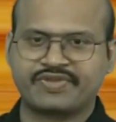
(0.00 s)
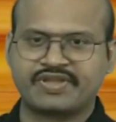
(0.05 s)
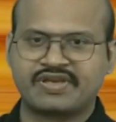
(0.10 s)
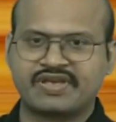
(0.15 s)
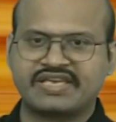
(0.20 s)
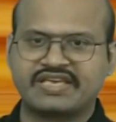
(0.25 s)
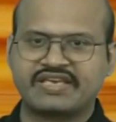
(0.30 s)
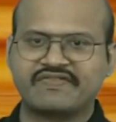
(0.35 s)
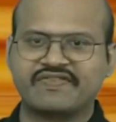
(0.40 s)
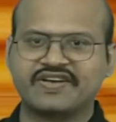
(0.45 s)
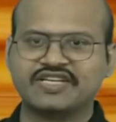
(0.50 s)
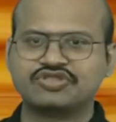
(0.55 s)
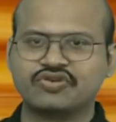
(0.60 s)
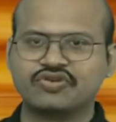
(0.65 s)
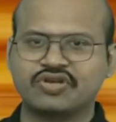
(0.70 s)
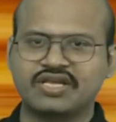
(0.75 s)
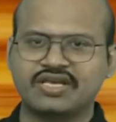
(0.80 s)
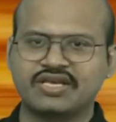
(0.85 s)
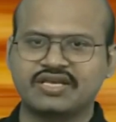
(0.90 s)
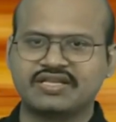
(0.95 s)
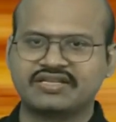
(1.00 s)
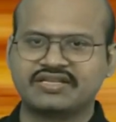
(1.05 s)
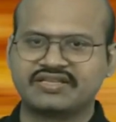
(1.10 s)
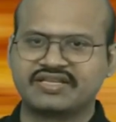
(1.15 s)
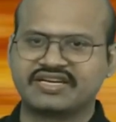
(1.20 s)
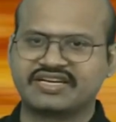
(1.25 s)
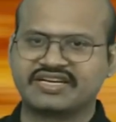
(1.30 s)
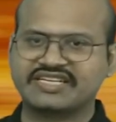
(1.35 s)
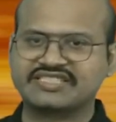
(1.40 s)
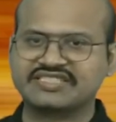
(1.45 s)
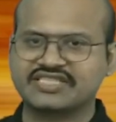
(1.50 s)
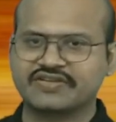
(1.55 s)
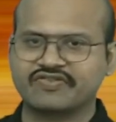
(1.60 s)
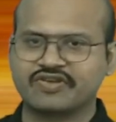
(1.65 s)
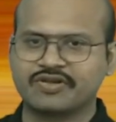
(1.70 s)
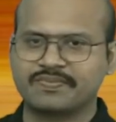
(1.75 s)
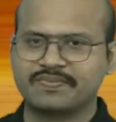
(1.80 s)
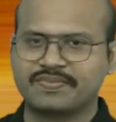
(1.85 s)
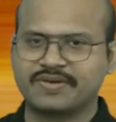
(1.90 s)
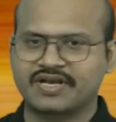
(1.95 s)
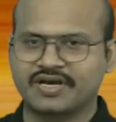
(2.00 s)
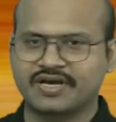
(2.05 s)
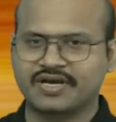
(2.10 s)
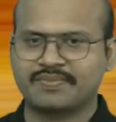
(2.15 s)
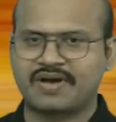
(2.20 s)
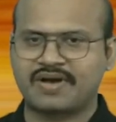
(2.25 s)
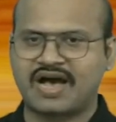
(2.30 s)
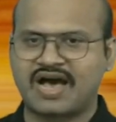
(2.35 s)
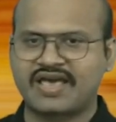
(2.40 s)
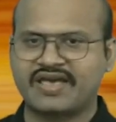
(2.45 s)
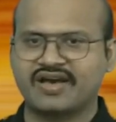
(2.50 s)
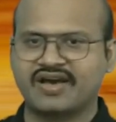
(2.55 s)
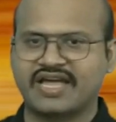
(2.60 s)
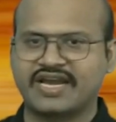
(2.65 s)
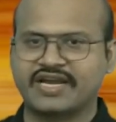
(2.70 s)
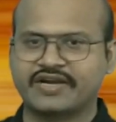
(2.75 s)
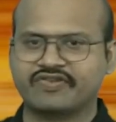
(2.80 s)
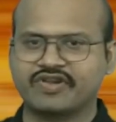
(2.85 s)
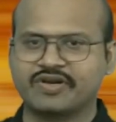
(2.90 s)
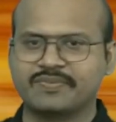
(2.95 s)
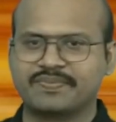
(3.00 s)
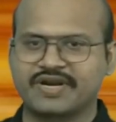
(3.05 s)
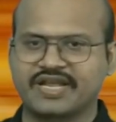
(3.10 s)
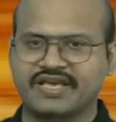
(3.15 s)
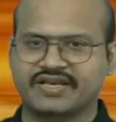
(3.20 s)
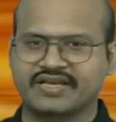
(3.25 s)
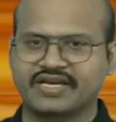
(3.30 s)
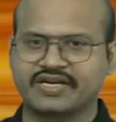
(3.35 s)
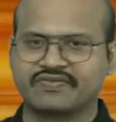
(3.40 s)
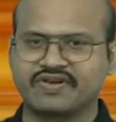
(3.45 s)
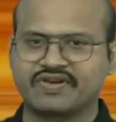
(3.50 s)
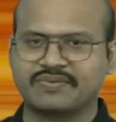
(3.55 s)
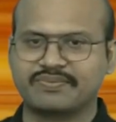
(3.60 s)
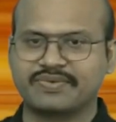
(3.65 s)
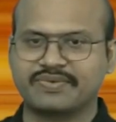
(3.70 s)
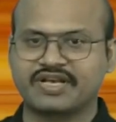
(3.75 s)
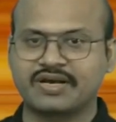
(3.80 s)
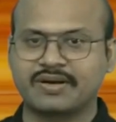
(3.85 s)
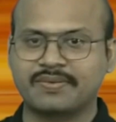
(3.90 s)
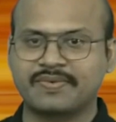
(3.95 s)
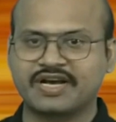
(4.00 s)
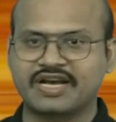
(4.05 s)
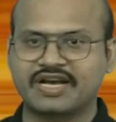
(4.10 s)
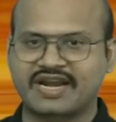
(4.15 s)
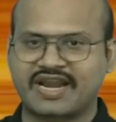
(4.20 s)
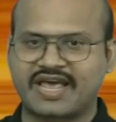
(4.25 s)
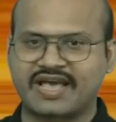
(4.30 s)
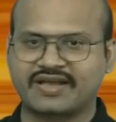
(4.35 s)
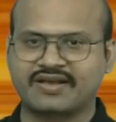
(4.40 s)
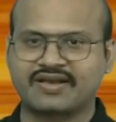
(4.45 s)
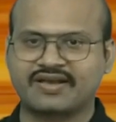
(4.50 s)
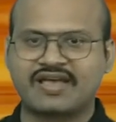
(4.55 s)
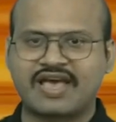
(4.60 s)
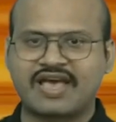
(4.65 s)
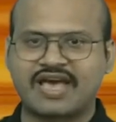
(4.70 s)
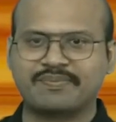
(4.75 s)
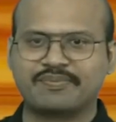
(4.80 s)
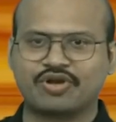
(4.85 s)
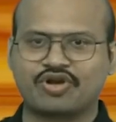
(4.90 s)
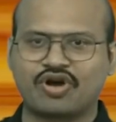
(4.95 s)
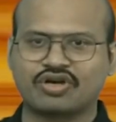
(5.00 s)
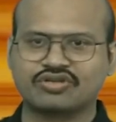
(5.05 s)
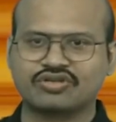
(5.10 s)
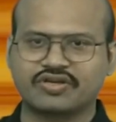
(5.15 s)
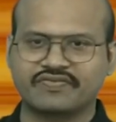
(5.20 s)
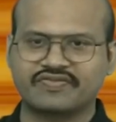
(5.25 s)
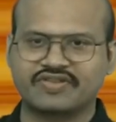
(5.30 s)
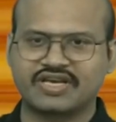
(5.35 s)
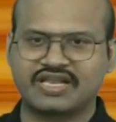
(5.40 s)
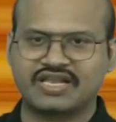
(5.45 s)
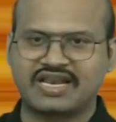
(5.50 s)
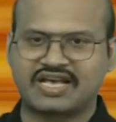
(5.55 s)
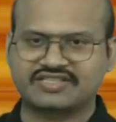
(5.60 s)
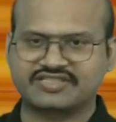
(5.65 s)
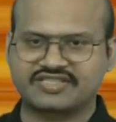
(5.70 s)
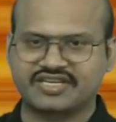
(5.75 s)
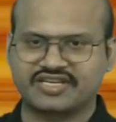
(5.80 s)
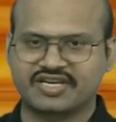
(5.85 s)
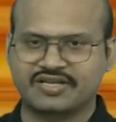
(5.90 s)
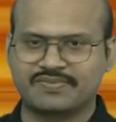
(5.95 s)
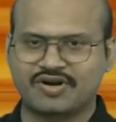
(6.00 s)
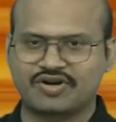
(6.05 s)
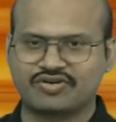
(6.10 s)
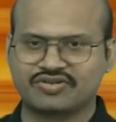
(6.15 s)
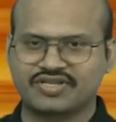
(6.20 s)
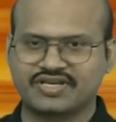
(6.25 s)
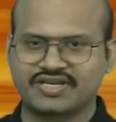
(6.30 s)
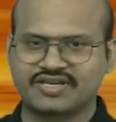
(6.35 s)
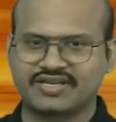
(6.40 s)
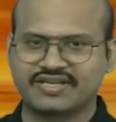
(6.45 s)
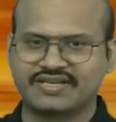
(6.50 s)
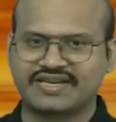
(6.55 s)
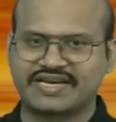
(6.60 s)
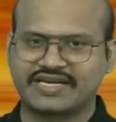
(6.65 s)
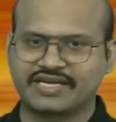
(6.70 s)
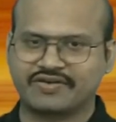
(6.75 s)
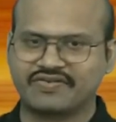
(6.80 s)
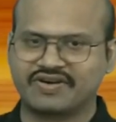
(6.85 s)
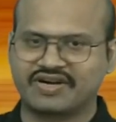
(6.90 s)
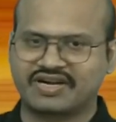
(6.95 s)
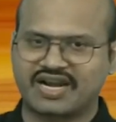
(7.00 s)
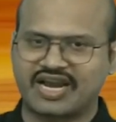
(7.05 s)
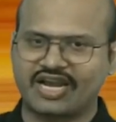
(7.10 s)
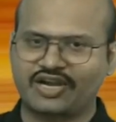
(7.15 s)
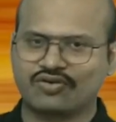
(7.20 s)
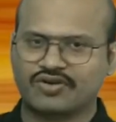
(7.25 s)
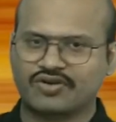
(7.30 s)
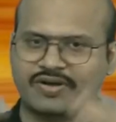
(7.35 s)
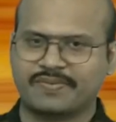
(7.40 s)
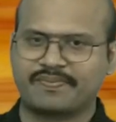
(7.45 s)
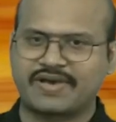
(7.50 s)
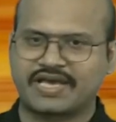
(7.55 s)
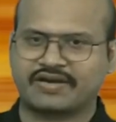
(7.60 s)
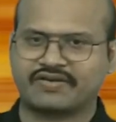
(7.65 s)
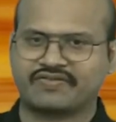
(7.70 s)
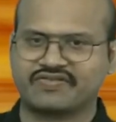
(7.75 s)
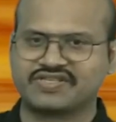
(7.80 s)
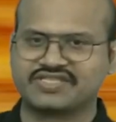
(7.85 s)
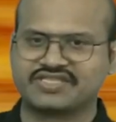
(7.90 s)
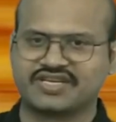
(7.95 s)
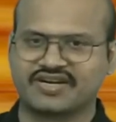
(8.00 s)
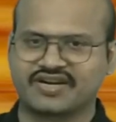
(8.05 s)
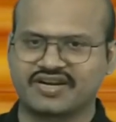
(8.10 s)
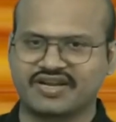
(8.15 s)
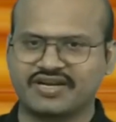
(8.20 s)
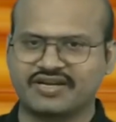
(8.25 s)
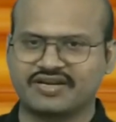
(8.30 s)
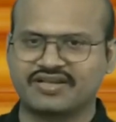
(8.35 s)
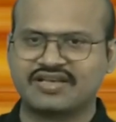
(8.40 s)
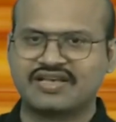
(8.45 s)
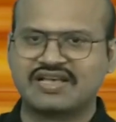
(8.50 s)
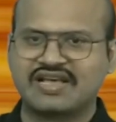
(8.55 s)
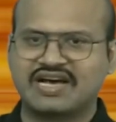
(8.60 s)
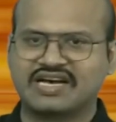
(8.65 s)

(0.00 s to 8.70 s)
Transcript: Eventually the tension will become higher and it will break. It will become a crack, and because of the elastic rebound theory that it will try to come back, it will generate a